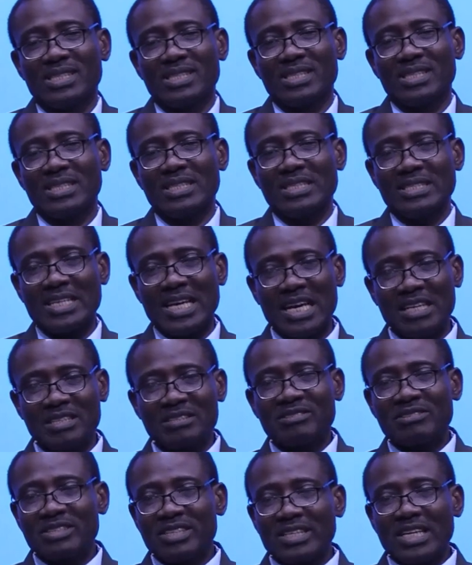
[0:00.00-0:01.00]
Is there
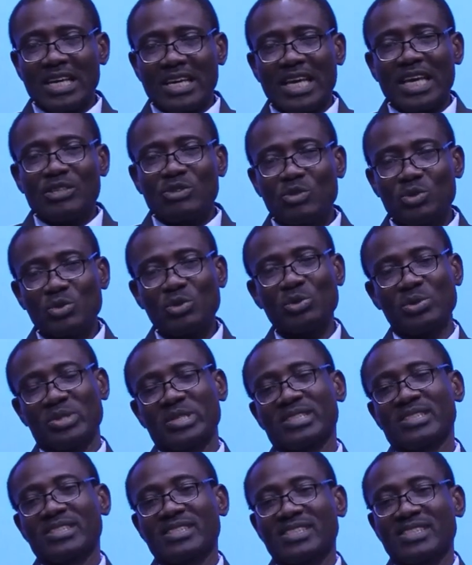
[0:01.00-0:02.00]
anything I can do
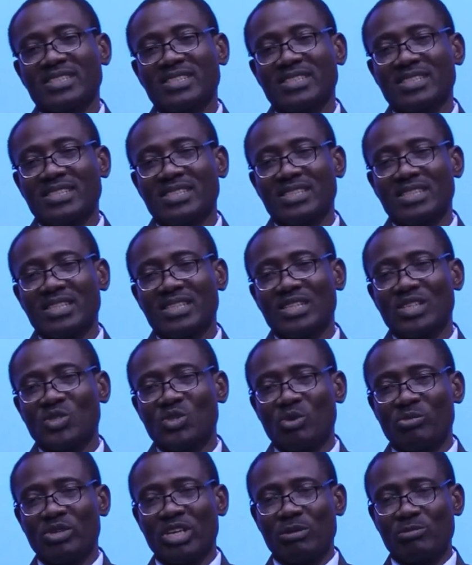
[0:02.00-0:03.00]

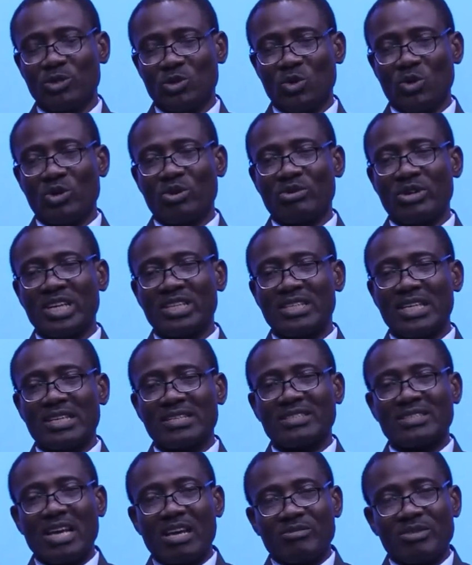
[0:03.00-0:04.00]
to be able to render
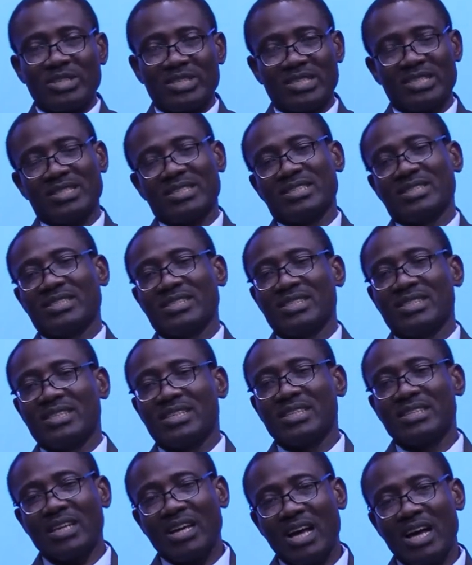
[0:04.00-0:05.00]
service
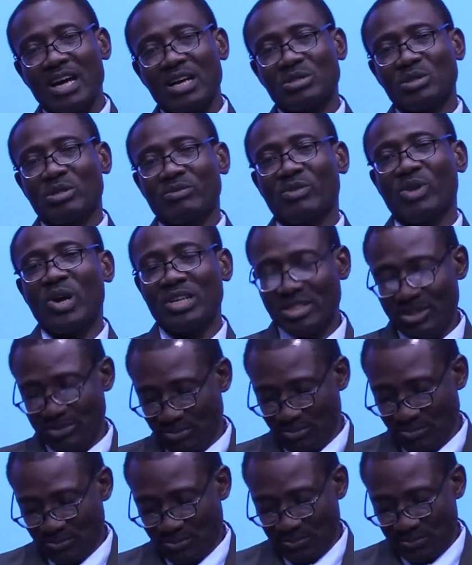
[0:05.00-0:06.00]
in the house of God?
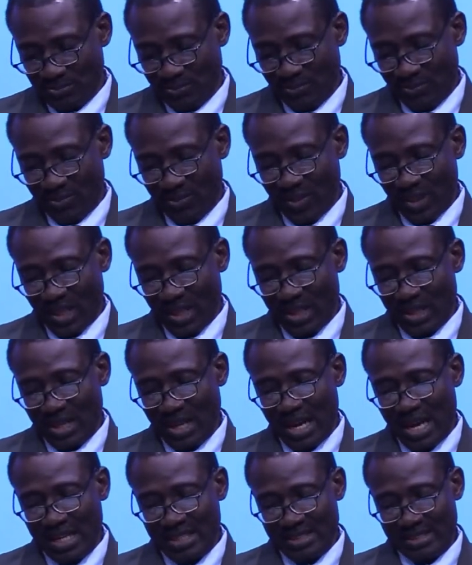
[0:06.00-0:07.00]

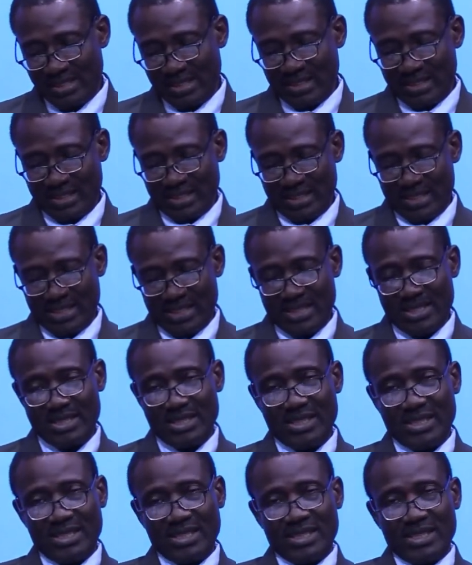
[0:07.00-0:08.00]
And
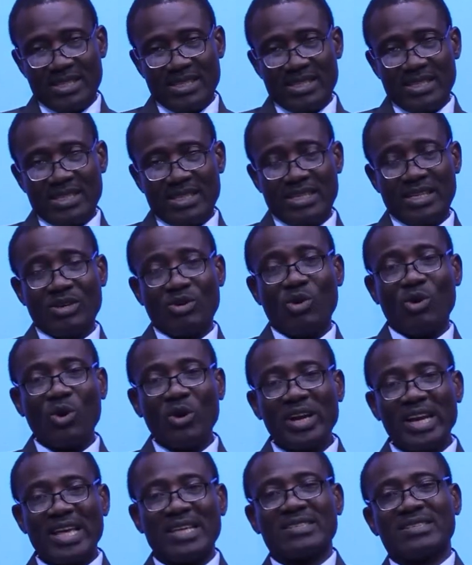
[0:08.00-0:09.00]
the
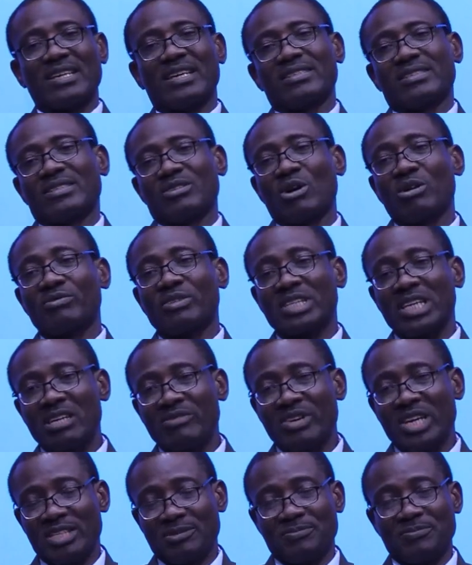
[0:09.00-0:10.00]
whole essence of
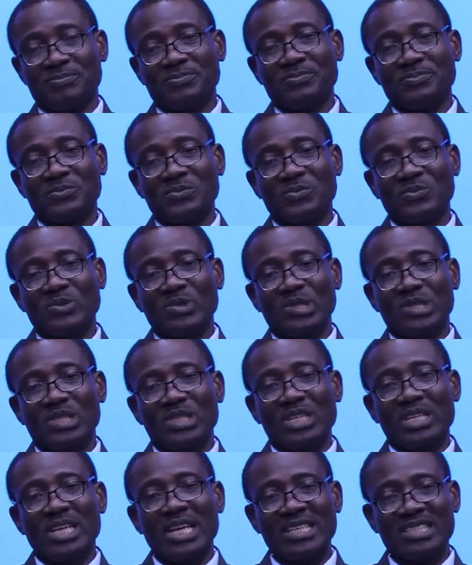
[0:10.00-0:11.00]
giving,
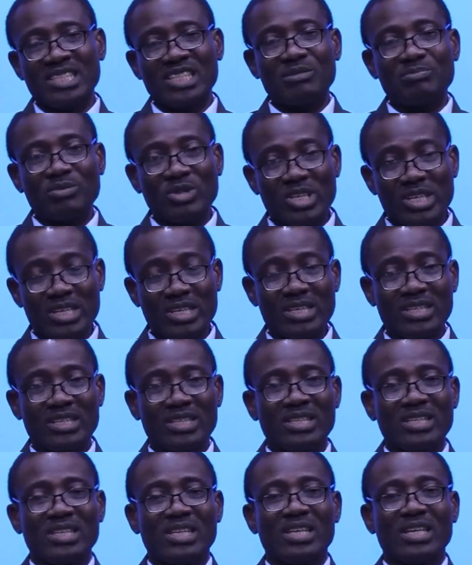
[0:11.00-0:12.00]
let it be
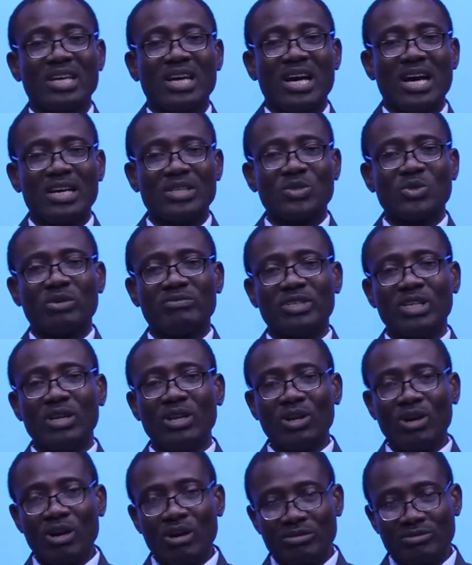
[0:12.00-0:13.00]
out of the
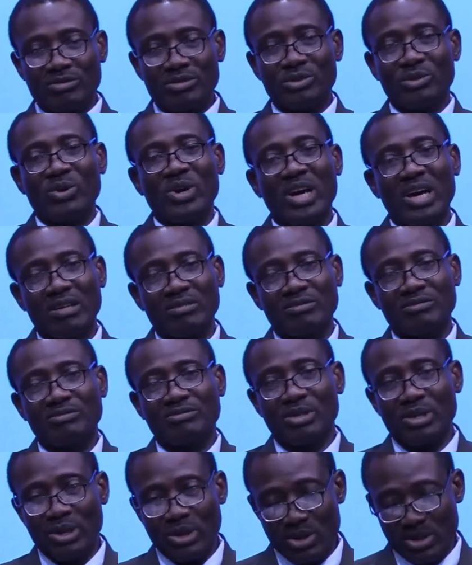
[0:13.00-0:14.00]
love you have
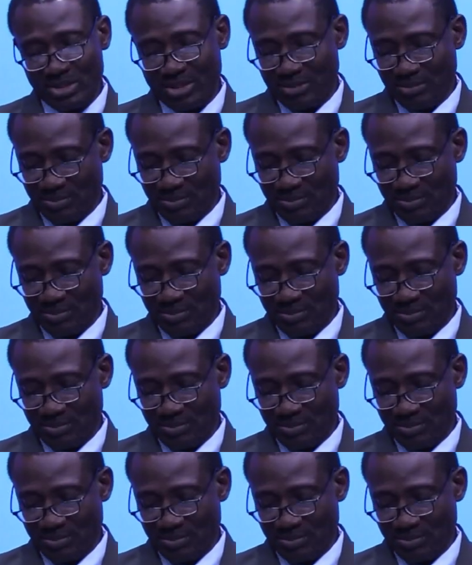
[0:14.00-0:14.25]
for God.